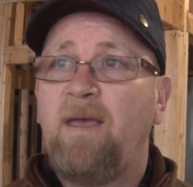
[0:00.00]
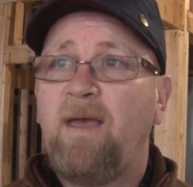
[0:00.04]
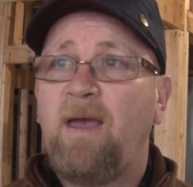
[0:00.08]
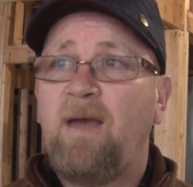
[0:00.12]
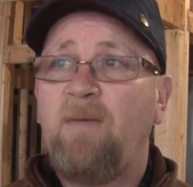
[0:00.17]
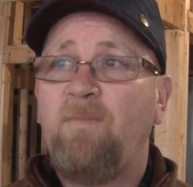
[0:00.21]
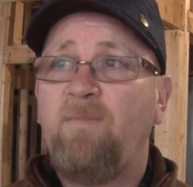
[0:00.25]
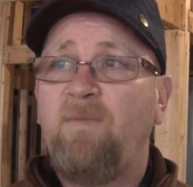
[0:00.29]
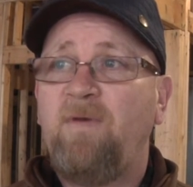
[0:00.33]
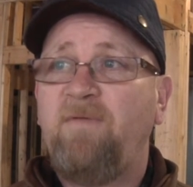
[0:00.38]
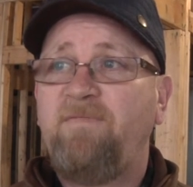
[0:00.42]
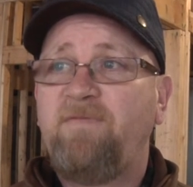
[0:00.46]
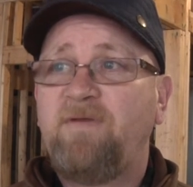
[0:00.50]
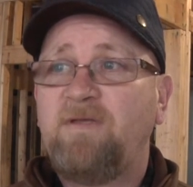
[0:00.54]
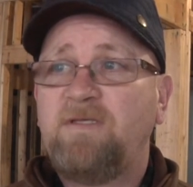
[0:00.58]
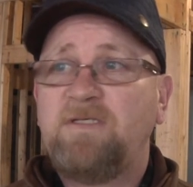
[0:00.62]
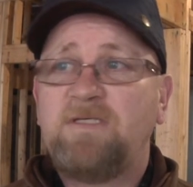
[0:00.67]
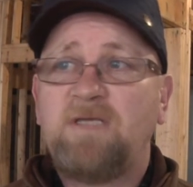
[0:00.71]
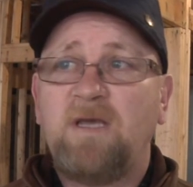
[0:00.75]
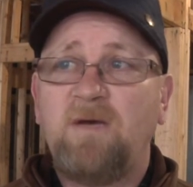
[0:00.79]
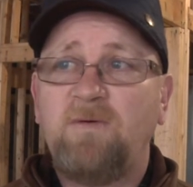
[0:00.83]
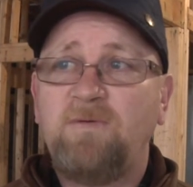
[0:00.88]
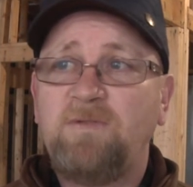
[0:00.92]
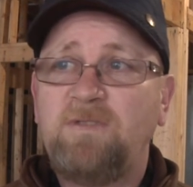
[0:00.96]
and we've
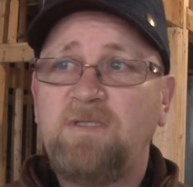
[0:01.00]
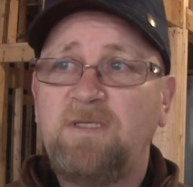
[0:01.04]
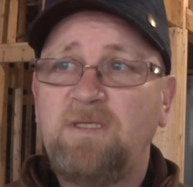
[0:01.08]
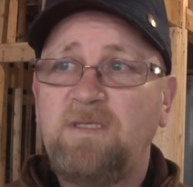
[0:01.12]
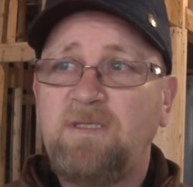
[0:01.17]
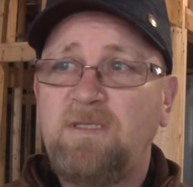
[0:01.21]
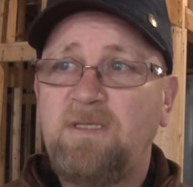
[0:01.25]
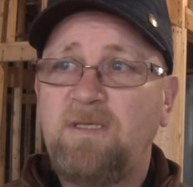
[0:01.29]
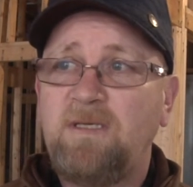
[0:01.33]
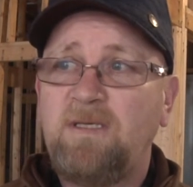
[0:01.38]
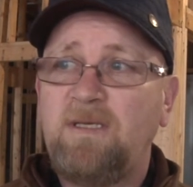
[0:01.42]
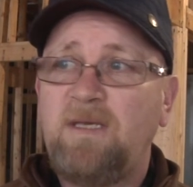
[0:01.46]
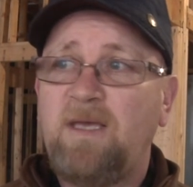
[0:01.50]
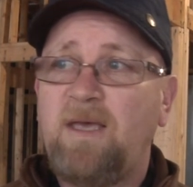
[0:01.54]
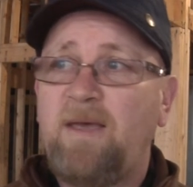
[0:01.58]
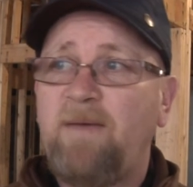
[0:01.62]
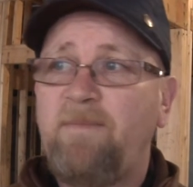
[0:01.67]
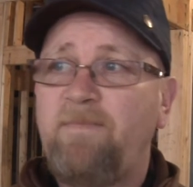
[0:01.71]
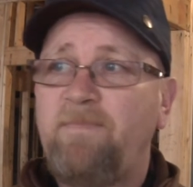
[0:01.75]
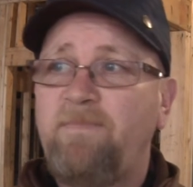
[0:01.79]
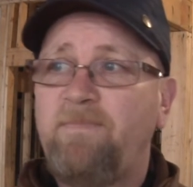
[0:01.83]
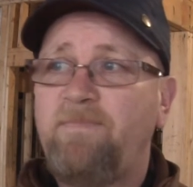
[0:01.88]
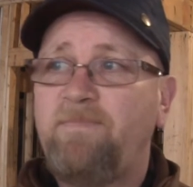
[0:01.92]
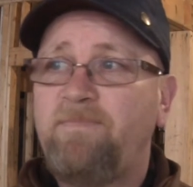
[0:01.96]
consulted the
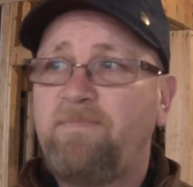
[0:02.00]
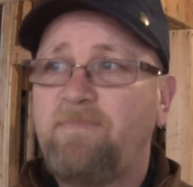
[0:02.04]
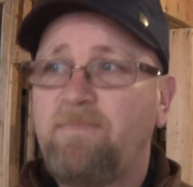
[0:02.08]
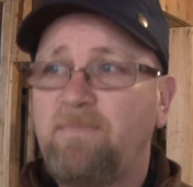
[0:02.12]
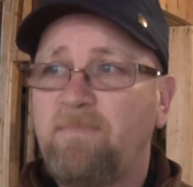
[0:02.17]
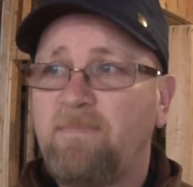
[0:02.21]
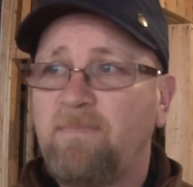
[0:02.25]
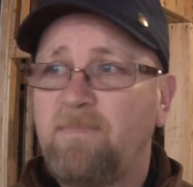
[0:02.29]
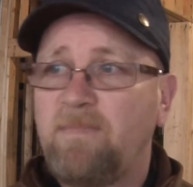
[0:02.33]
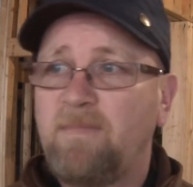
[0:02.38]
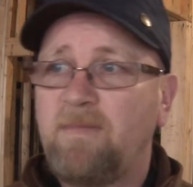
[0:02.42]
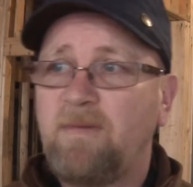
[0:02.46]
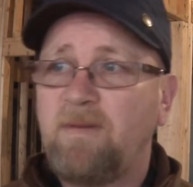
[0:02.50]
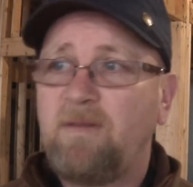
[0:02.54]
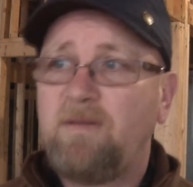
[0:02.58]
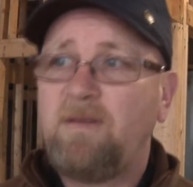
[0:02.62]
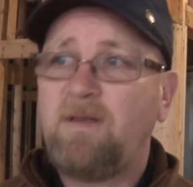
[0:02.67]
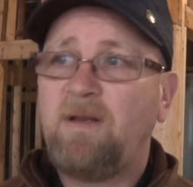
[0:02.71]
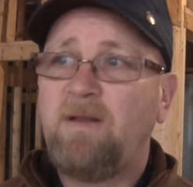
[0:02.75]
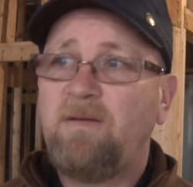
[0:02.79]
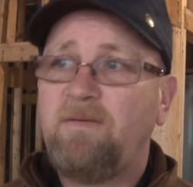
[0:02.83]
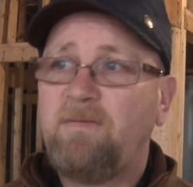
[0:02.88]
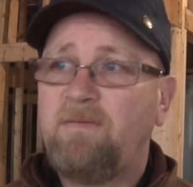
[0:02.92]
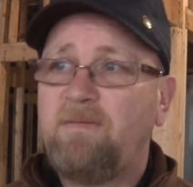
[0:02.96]
um, you
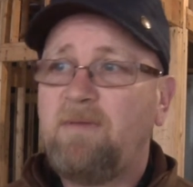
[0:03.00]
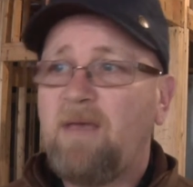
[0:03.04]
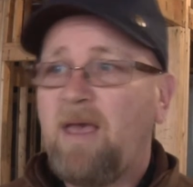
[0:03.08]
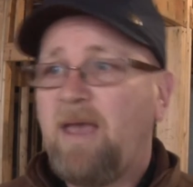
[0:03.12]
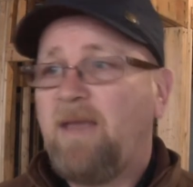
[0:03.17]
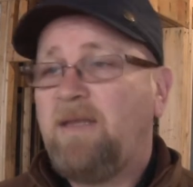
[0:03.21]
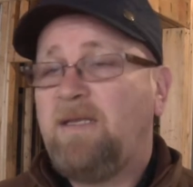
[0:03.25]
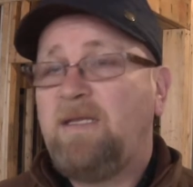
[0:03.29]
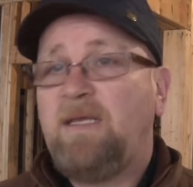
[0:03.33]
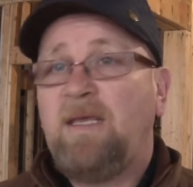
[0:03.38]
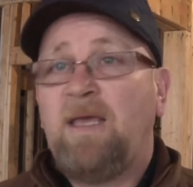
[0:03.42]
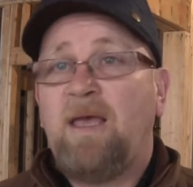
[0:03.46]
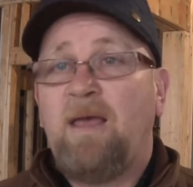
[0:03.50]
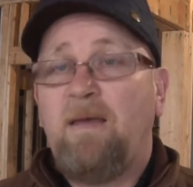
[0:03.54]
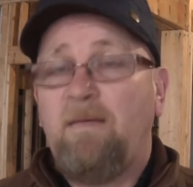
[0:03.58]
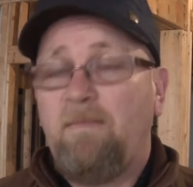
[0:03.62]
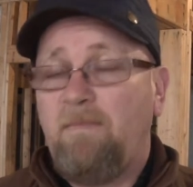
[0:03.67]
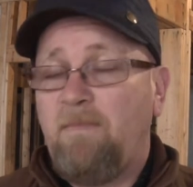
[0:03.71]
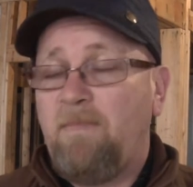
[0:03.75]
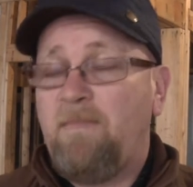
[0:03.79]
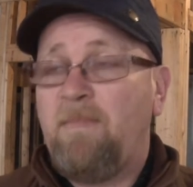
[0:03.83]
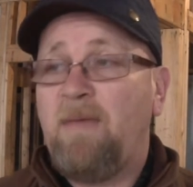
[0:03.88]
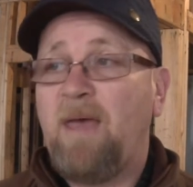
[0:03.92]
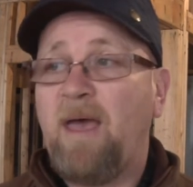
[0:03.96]
know
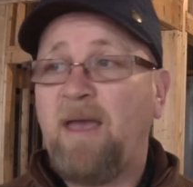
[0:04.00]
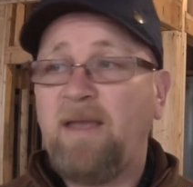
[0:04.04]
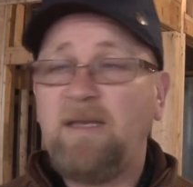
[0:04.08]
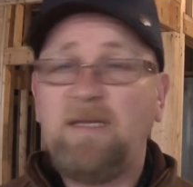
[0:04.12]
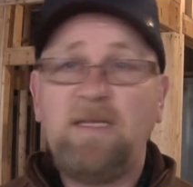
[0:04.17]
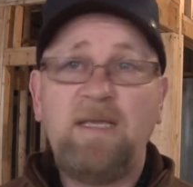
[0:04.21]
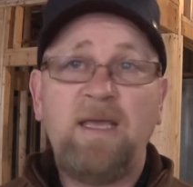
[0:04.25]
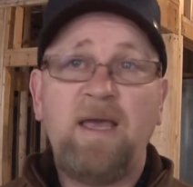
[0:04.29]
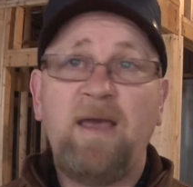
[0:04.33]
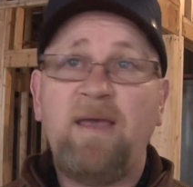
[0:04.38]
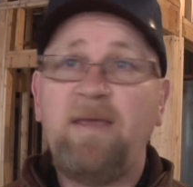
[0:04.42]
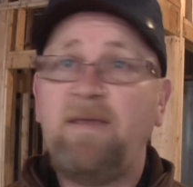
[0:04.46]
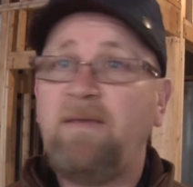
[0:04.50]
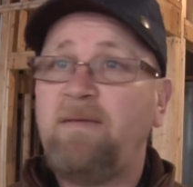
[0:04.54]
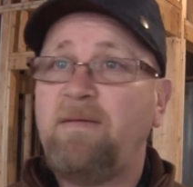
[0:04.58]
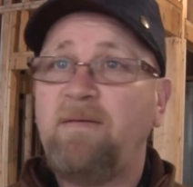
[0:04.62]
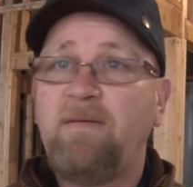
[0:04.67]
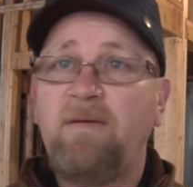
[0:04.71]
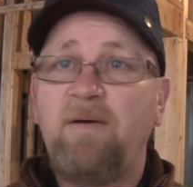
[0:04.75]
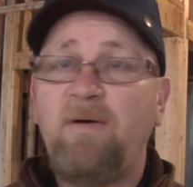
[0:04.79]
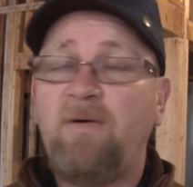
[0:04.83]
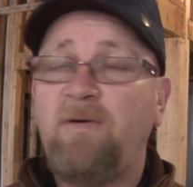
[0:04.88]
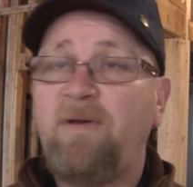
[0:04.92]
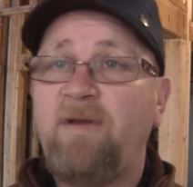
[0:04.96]
AD, ADA
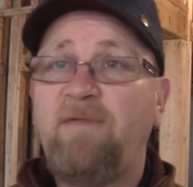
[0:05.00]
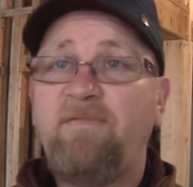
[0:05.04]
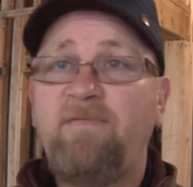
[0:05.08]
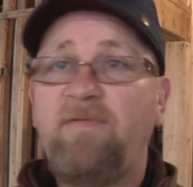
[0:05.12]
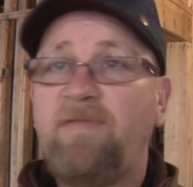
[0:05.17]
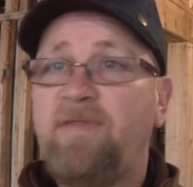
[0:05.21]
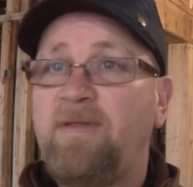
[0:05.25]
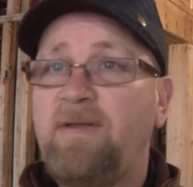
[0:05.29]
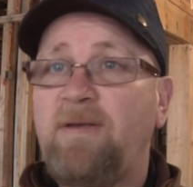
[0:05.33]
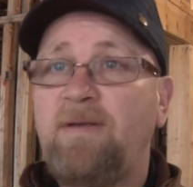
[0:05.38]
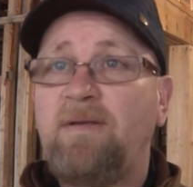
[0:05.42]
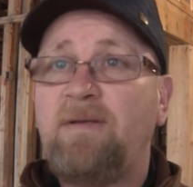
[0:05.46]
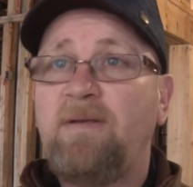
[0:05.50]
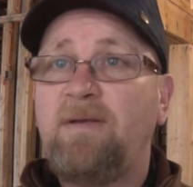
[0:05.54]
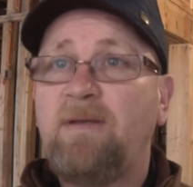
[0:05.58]
on everything.